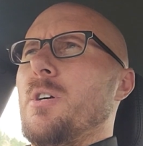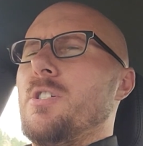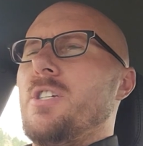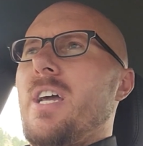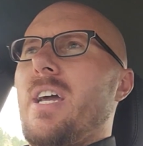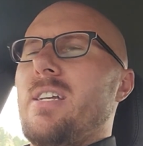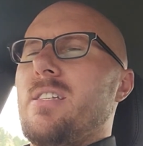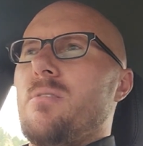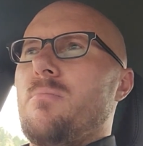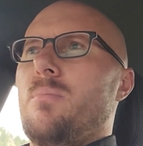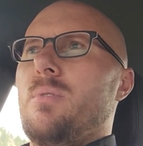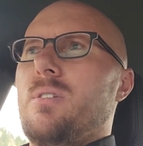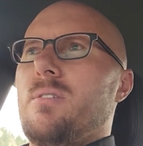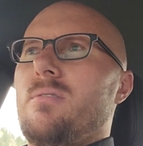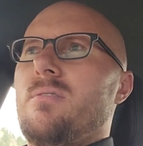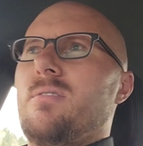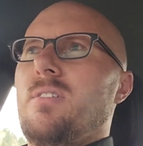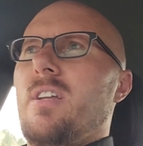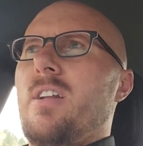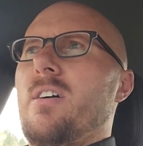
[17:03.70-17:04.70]
Jackson, but,
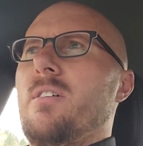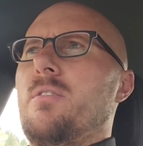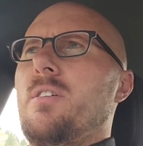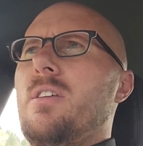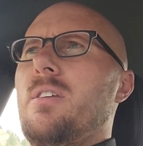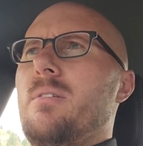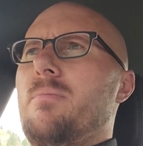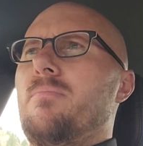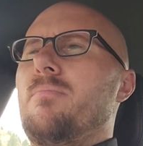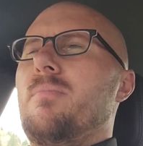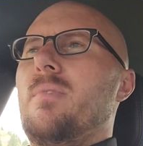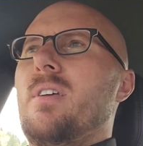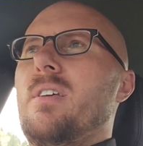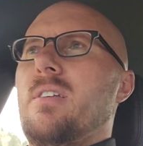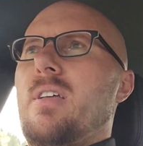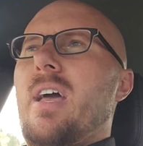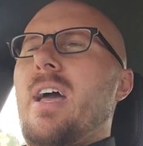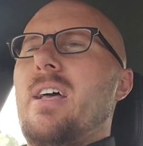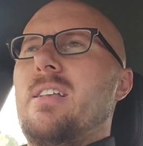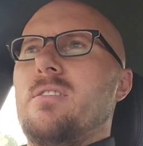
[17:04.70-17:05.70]
you know,
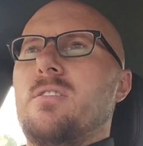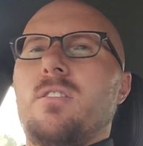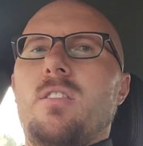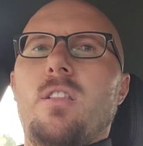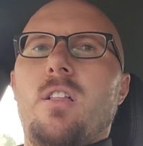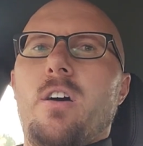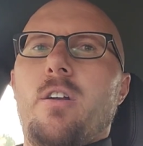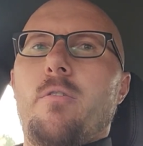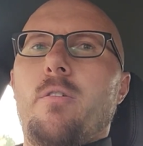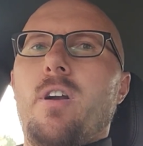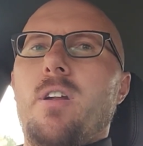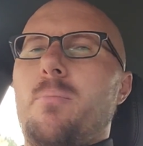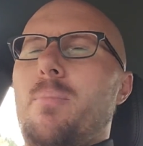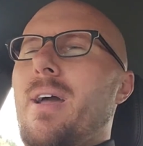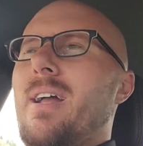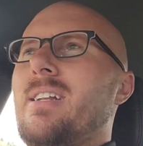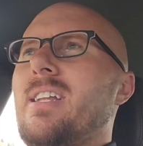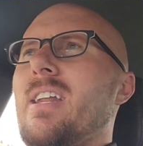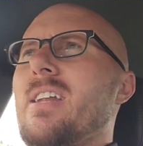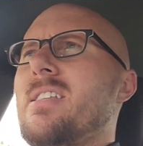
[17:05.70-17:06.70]
it has a lot of running
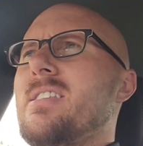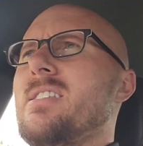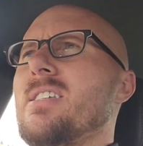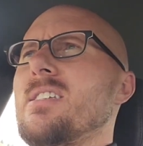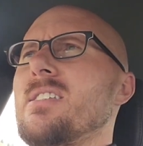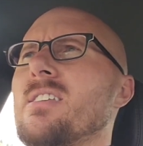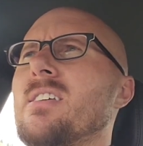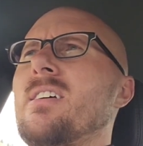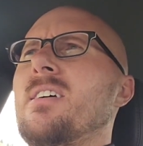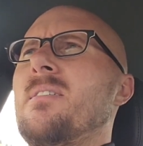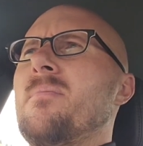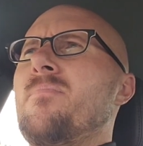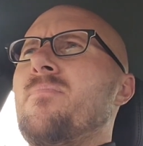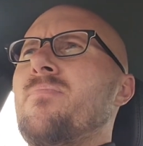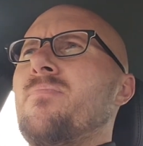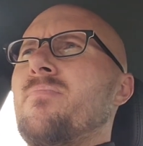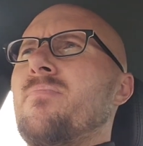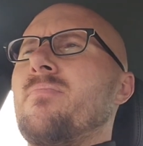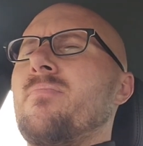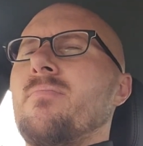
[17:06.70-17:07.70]
back tendencies.
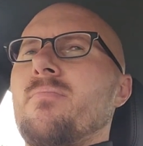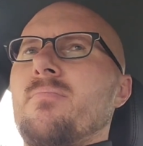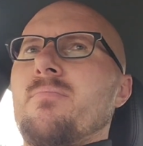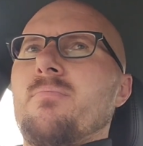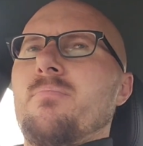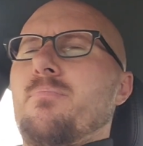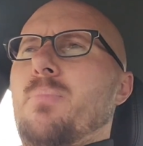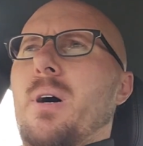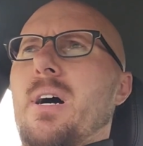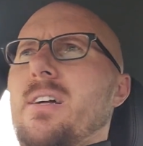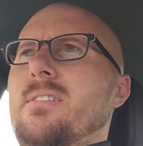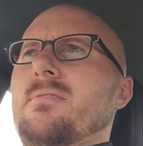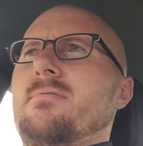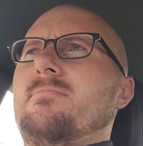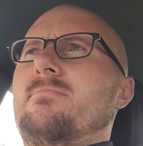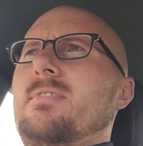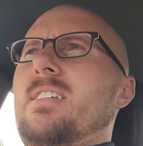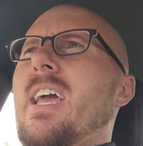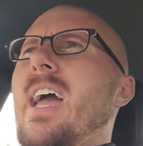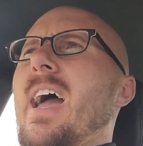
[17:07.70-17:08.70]
But,
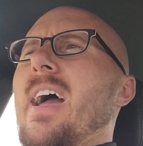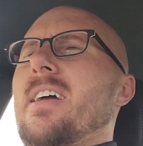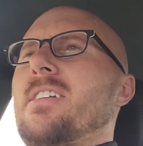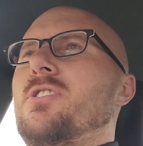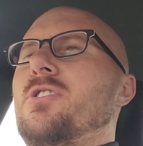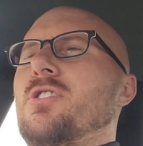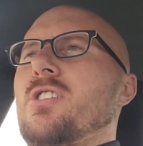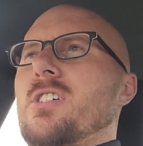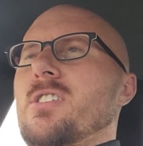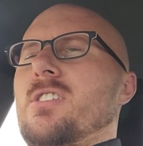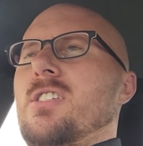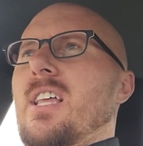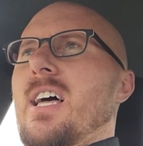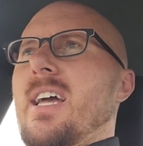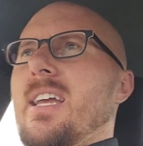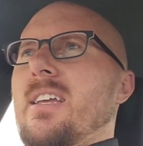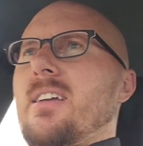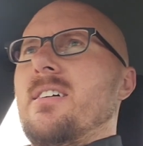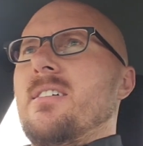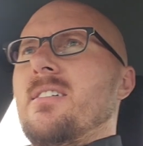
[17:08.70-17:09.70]
yeah, it's just, like,